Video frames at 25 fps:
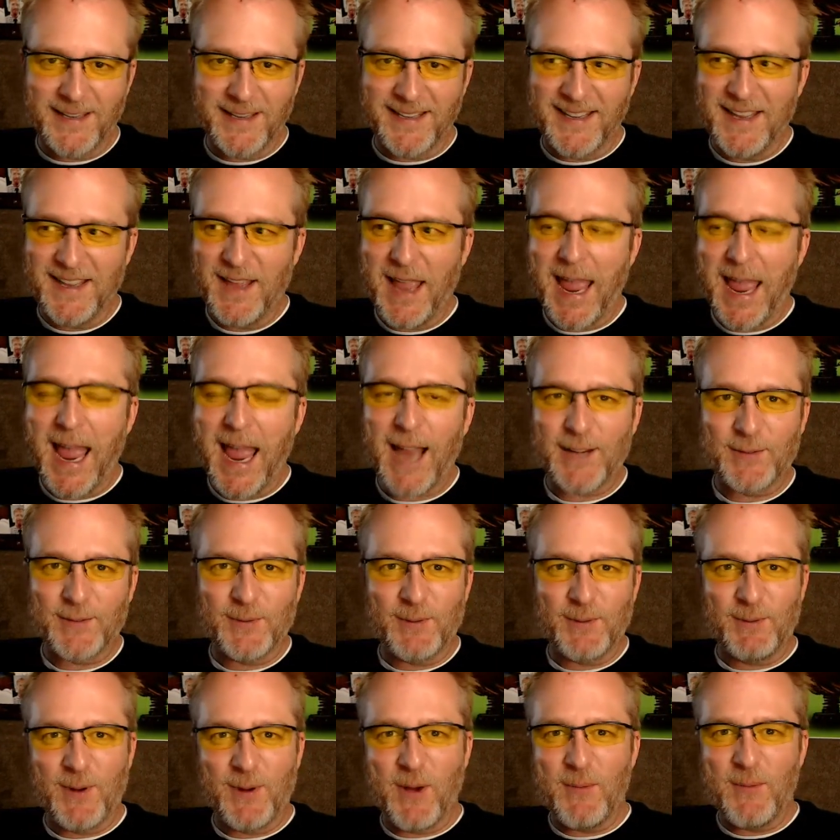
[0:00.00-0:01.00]
actual
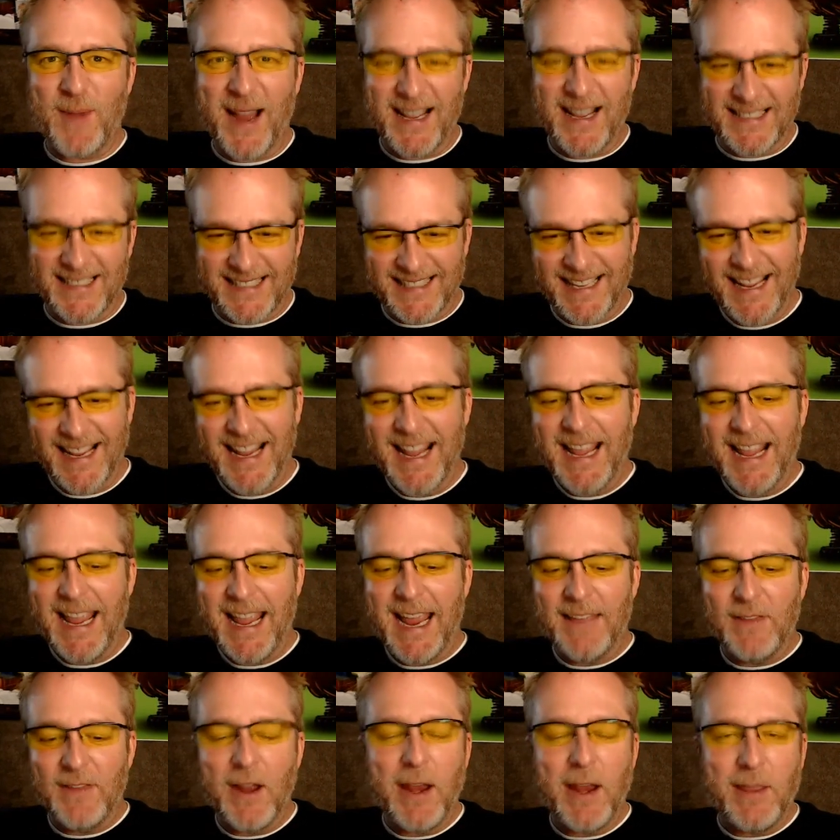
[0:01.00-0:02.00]
robots,
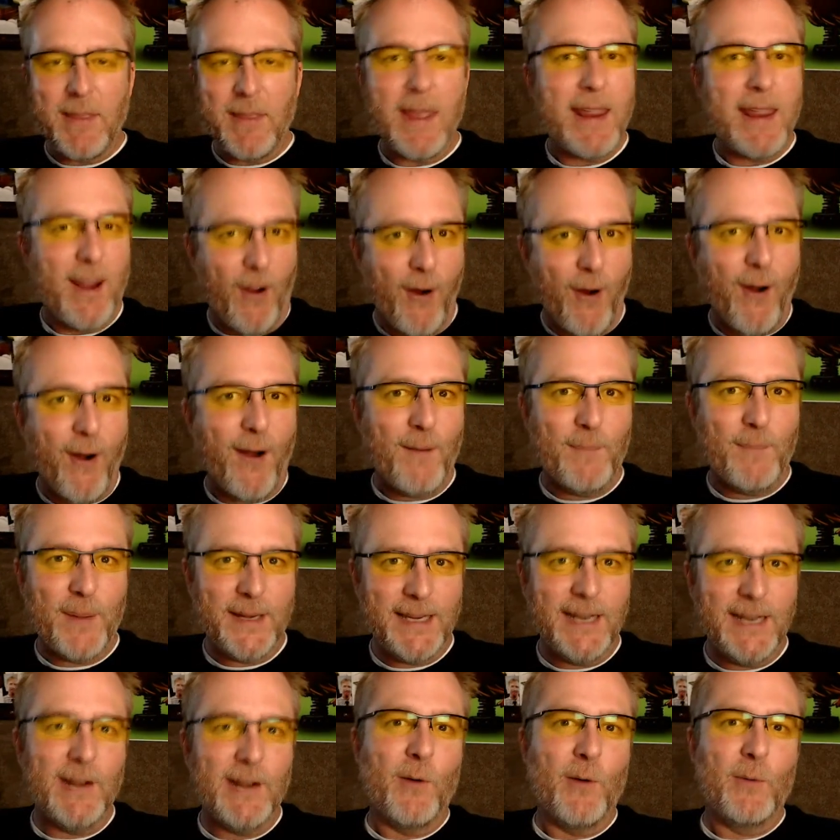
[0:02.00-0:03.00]
and they, they are, but you
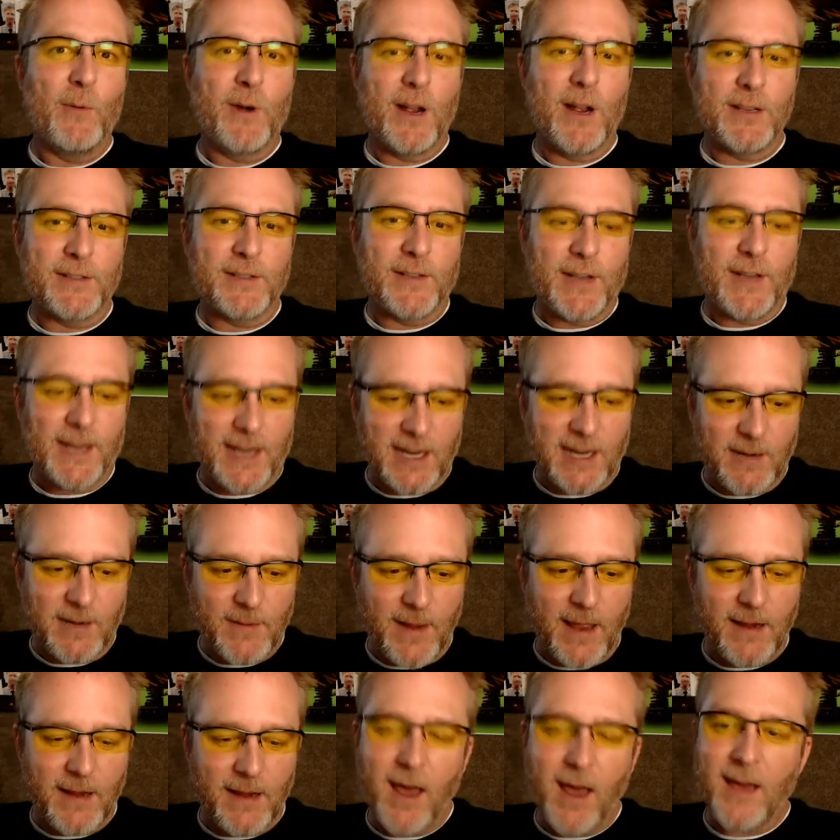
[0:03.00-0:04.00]
know, we're also talking
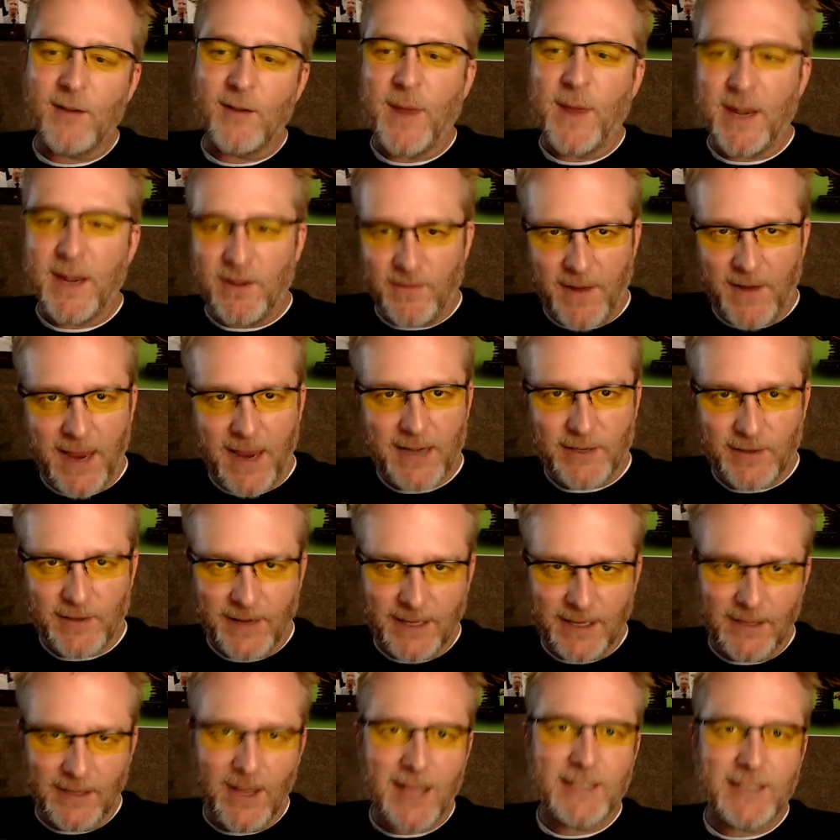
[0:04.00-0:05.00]
about auto manufacturing and
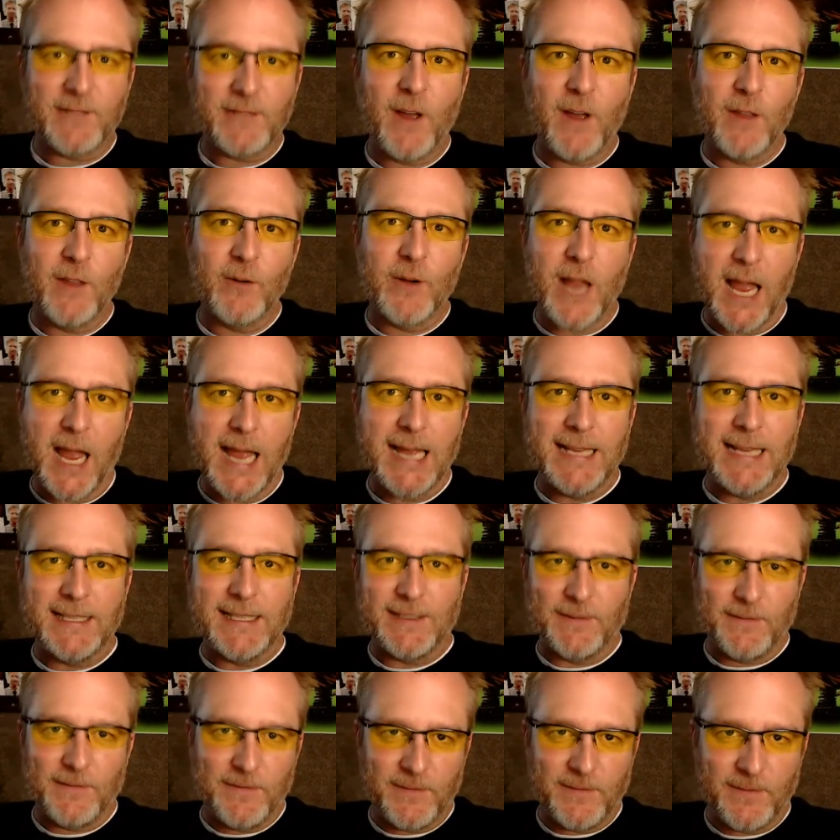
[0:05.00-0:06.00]
lots of other kinds
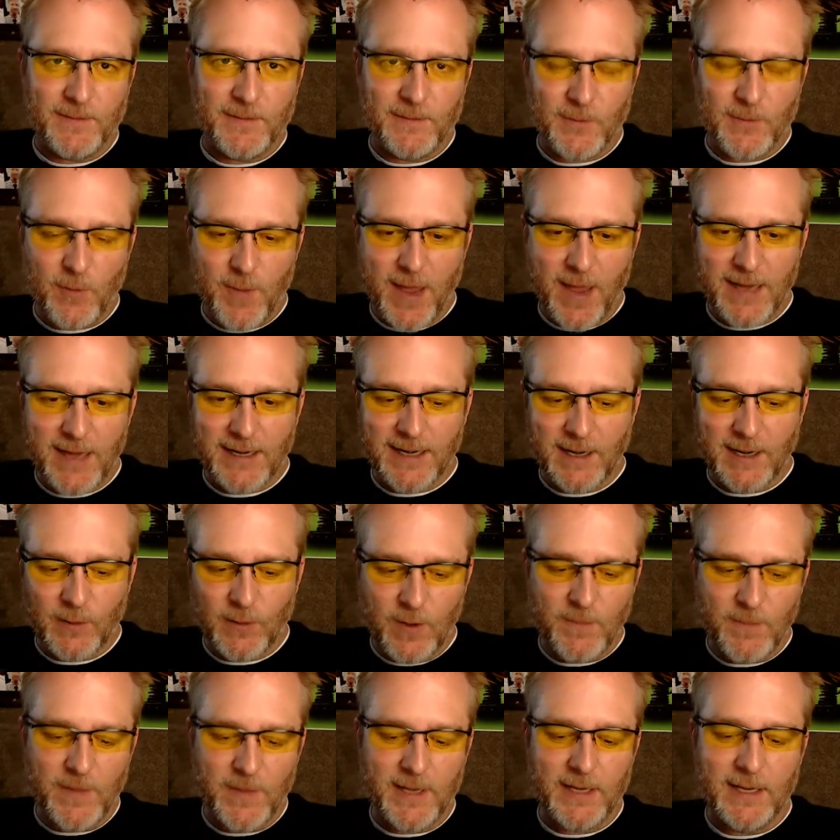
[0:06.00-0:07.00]
of robotic
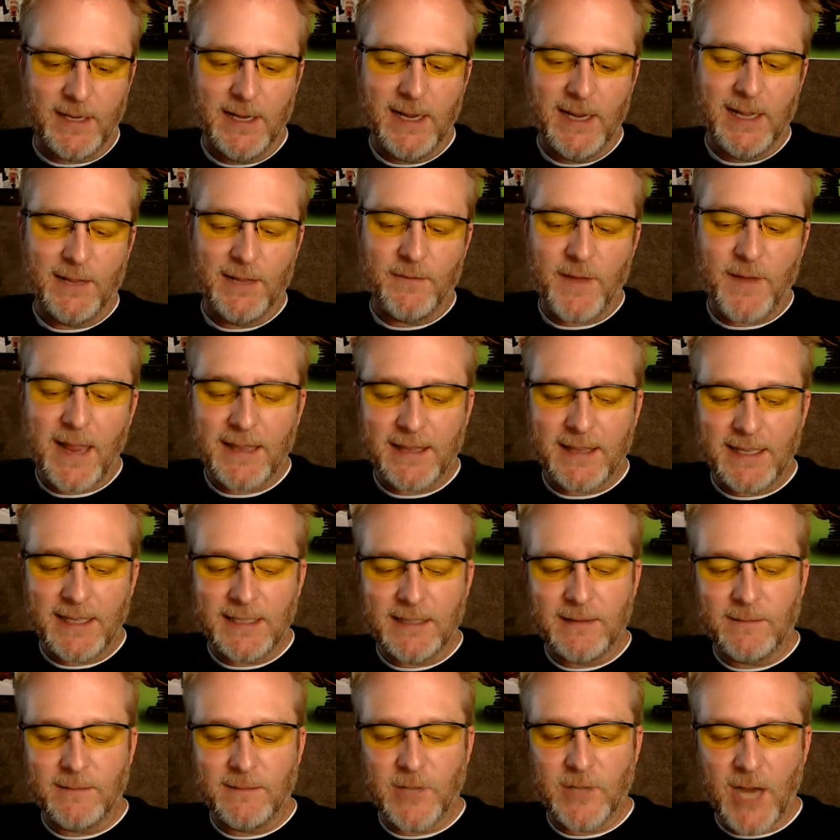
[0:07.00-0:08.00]
equipment. The fact that
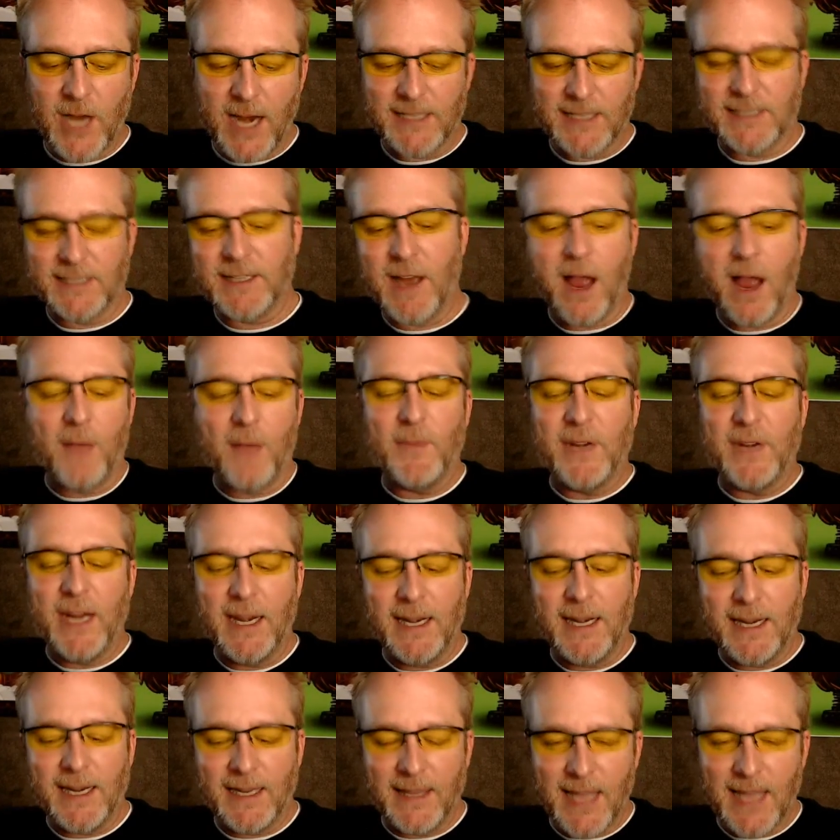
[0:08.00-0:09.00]
China's
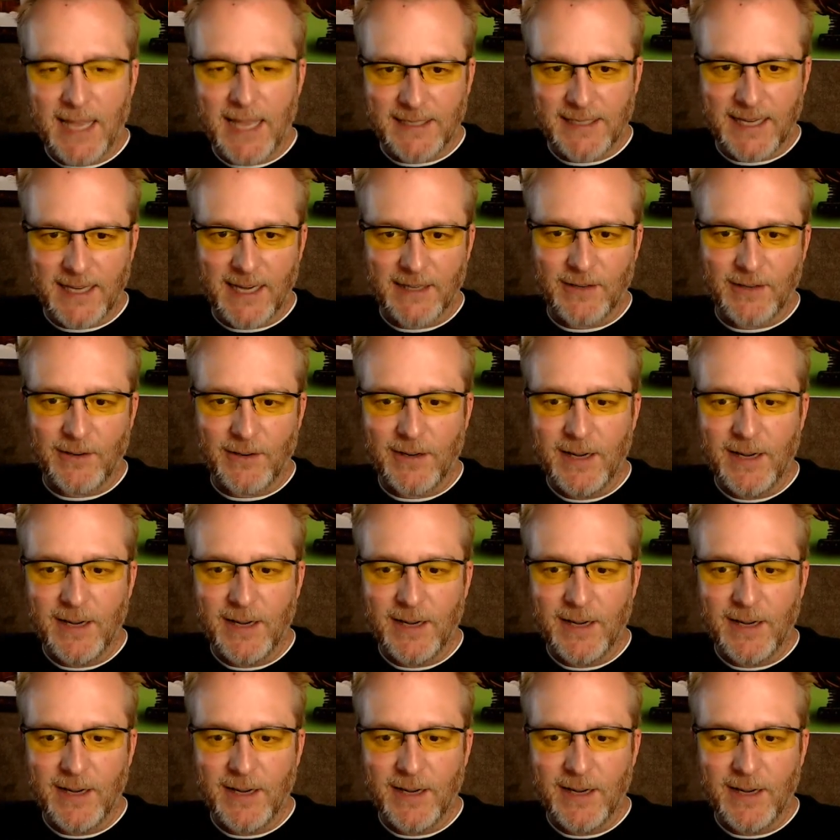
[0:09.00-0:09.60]
dominating in that sector